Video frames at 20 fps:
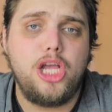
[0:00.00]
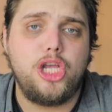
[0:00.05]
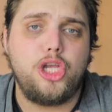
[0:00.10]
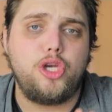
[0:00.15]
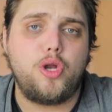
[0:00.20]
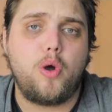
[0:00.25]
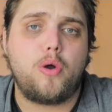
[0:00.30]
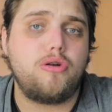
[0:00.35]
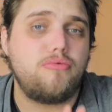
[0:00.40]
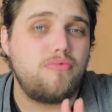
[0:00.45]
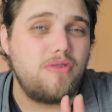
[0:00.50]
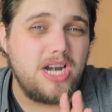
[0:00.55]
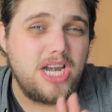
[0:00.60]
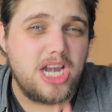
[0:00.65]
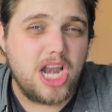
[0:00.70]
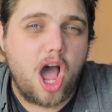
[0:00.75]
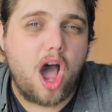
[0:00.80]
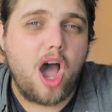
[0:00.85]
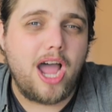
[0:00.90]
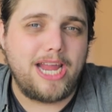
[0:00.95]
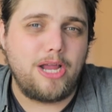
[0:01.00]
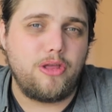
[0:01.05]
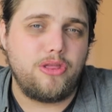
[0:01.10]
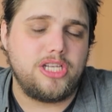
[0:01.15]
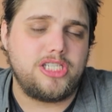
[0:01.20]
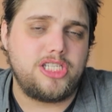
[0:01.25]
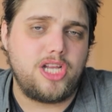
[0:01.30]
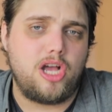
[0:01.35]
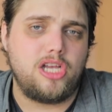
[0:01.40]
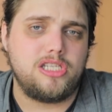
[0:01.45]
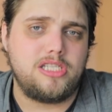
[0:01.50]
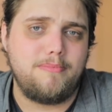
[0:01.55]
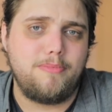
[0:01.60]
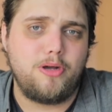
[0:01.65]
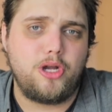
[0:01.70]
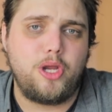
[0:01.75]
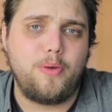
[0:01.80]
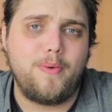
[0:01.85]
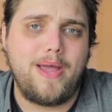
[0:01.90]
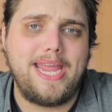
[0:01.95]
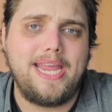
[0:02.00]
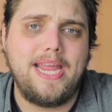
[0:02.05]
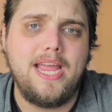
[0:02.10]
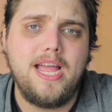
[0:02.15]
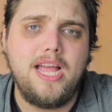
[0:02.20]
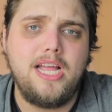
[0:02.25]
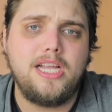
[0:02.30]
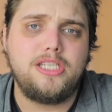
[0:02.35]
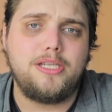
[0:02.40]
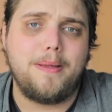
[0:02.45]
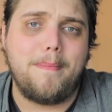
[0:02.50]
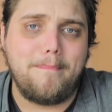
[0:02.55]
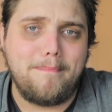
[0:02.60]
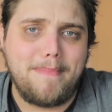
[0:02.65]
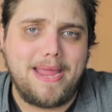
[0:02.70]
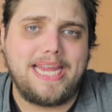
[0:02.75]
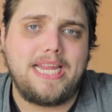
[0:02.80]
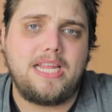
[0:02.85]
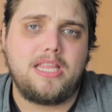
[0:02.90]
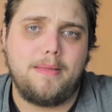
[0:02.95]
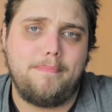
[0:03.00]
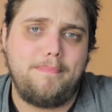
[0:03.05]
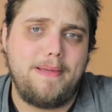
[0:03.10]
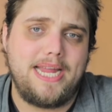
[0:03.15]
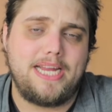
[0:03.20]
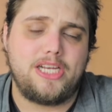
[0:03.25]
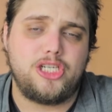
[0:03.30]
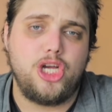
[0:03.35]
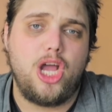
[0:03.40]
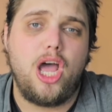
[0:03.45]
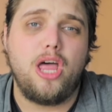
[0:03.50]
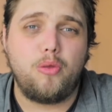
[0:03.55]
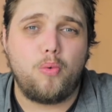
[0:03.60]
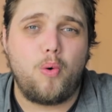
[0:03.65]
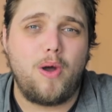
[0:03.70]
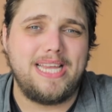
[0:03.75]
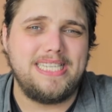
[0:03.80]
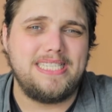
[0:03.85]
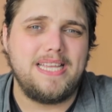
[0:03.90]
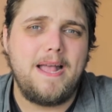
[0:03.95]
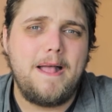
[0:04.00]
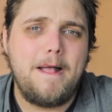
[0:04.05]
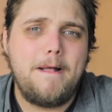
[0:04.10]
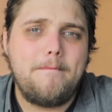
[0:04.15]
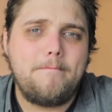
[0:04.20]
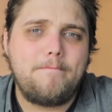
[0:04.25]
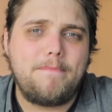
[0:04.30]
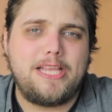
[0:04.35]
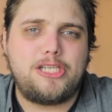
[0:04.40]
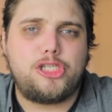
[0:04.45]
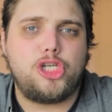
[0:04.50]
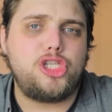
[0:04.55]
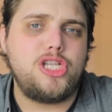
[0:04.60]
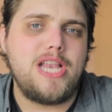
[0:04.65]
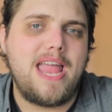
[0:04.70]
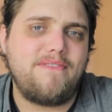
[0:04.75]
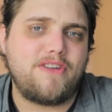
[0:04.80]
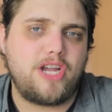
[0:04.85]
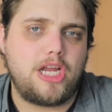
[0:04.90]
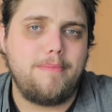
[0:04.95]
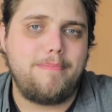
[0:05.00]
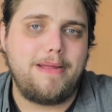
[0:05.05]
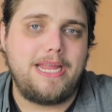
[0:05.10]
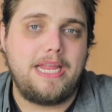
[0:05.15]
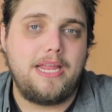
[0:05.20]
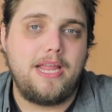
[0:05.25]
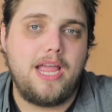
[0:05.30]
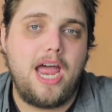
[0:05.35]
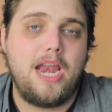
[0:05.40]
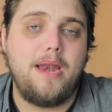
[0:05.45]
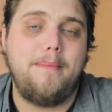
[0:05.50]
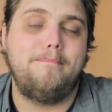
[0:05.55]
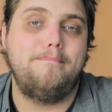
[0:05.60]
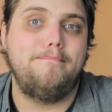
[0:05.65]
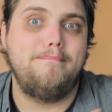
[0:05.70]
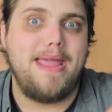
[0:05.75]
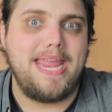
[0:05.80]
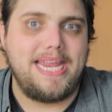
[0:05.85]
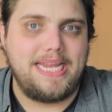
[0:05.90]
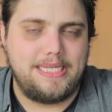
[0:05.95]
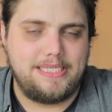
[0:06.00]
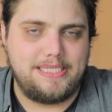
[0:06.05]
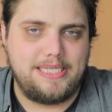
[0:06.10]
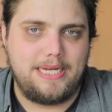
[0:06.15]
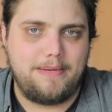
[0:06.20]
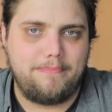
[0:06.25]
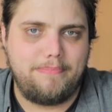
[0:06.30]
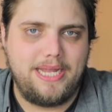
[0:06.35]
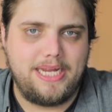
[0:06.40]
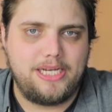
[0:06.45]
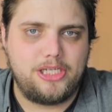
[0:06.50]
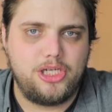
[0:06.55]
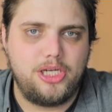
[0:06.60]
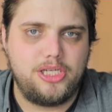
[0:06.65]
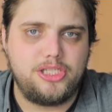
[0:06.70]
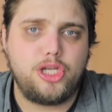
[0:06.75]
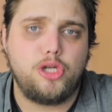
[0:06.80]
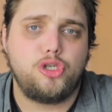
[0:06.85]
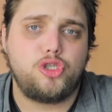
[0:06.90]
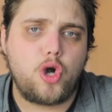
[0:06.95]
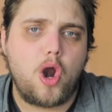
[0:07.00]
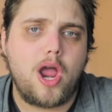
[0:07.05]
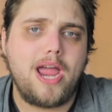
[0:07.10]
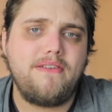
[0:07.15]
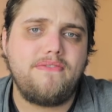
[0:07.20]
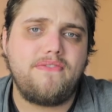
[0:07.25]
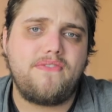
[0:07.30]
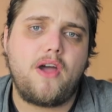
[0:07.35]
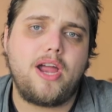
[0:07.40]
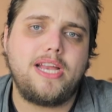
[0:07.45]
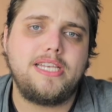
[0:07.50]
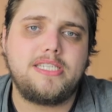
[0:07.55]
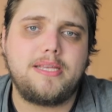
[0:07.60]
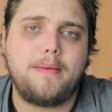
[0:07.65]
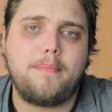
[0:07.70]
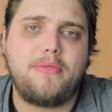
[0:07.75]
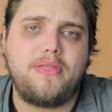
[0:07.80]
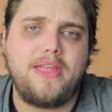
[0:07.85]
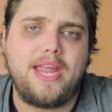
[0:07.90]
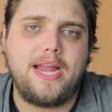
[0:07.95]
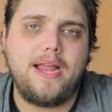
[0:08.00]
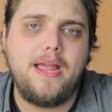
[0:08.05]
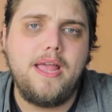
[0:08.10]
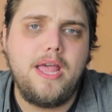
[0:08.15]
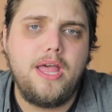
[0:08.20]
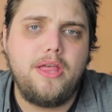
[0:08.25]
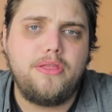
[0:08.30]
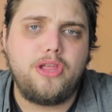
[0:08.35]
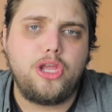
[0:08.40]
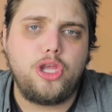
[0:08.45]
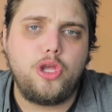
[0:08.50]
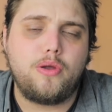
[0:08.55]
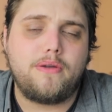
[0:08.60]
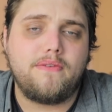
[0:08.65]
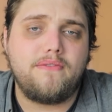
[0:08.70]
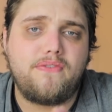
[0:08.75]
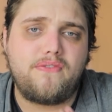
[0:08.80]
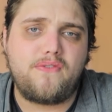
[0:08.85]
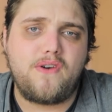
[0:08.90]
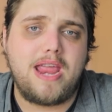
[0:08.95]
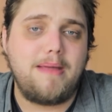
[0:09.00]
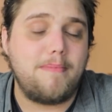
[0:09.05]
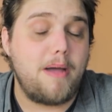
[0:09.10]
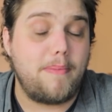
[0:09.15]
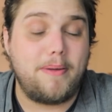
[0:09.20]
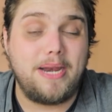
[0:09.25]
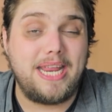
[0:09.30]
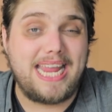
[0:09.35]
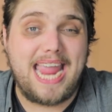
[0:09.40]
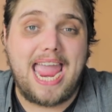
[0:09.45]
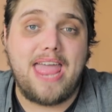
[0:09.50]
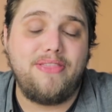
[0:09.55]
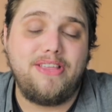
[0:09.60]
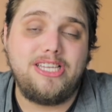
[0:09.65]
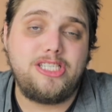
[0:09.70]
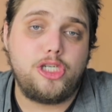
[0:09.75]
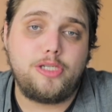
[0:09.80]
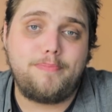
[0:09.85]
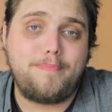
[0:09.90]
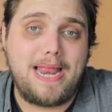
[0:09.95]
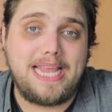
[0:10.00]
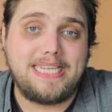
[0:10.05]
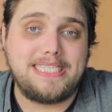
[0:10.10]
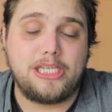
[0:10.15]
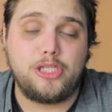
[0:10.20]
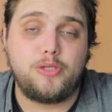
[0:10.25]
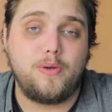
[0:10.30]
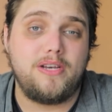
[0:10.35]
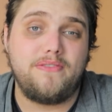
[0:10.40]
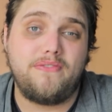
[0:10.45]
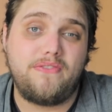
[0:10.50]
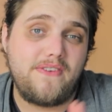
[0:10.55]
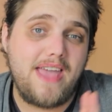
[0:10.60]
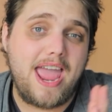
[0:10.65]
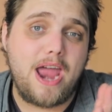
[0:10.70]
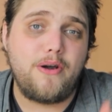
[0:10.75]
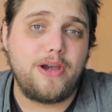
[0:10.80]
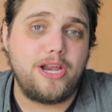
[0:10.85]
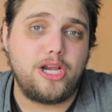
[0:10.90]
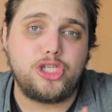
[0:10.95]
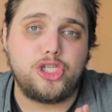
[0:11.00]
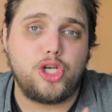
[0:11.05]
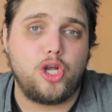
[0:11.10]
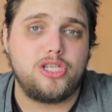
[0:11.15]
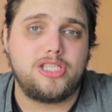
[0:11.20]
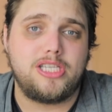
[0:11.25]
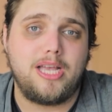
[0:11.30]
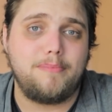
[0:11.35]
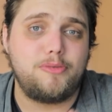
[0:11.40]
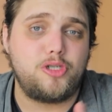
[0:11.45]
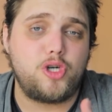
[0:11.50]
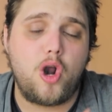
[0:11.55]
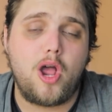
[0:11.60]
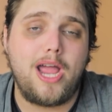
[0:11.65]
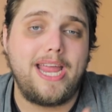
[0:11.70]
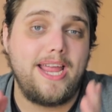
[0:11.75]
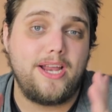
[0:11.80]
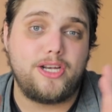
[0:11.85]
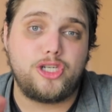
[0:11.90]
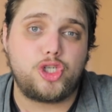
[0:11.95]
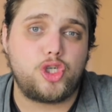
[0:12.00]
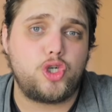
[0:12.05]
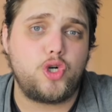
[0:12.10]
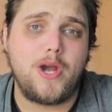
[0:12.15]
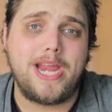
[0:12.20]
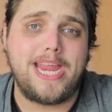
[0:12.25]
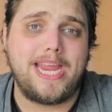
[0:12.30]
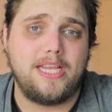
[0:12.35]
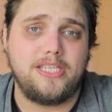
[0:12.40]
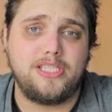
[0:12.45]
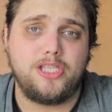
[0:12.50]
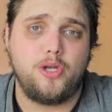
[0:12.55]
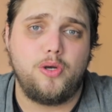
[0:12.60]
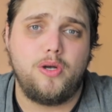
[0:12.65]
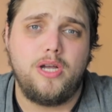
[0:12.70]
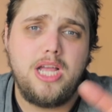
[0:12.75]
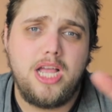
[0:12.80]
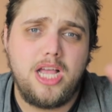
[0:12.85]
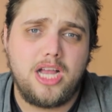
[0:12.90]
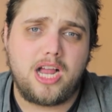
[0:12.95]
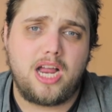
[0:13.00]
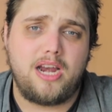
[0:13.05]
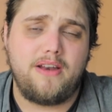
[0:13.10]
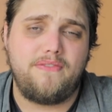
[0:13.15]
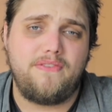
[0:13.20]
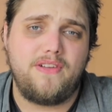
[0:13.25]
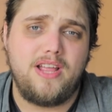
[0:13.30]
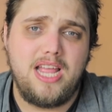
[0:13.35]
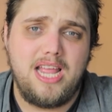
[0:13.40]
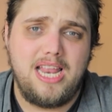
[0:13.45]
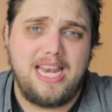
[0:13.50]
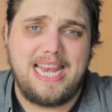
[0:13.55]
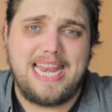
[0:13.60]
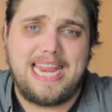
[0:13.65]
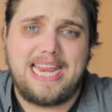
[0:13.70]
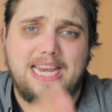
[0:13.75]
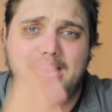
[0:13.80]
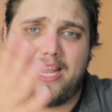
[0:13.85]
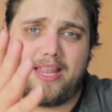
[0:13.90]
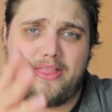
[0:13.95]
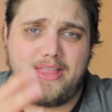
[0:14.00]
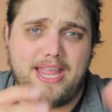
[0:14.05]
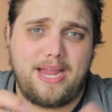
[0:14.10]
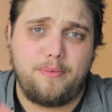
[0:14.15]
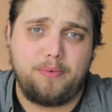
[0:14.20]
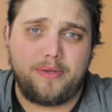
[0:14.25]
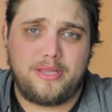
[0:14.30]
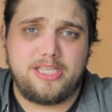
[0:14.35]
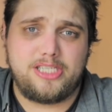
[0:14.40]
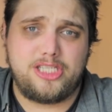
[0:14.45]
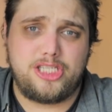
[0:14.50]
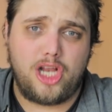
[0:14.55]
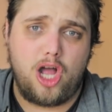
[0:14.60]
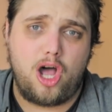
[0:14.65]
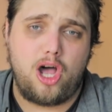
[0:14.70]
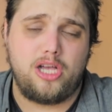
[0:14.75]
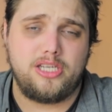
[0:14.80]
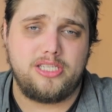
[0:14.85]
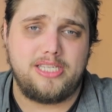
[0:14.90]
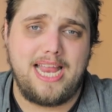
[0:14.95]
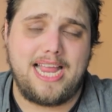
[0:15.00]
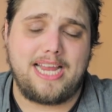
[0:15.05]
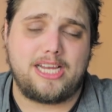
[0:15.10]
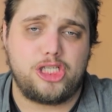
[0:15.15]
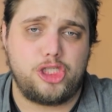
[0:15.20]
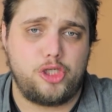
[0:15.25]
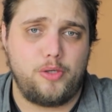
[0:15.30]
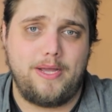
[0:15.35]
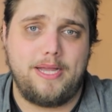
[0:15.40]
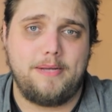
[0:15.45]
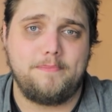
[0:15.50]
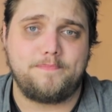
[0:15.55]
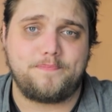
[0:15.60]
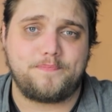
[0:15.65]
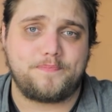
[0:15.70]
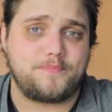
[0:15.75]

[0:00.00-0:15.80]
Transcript: You don't wanna rely on the stars and the Milky Way to make the picture, otherwise, it's just never gonna be an amazing picture. So try and find something that you can frame up. And again, this just plays into it. Vary your shots up. Try a tree as your kind of leading thing with the stars next to it.